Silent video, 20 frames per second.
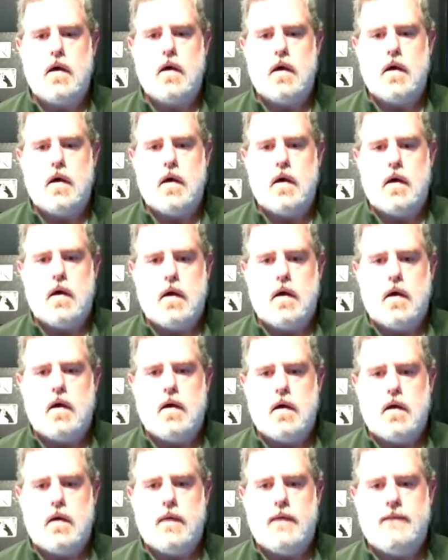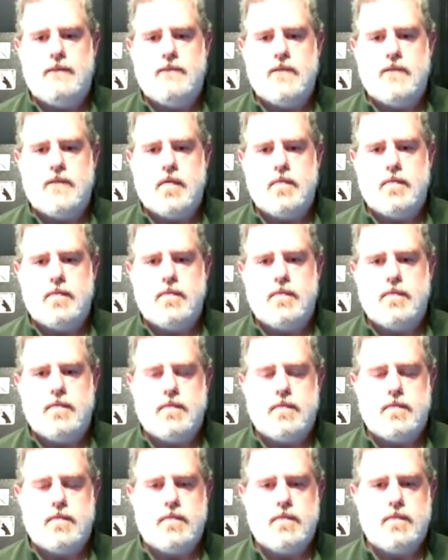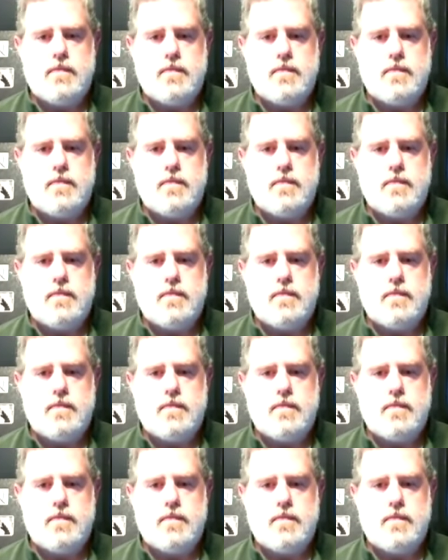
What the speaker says: Yeah. Yeah. That's very good.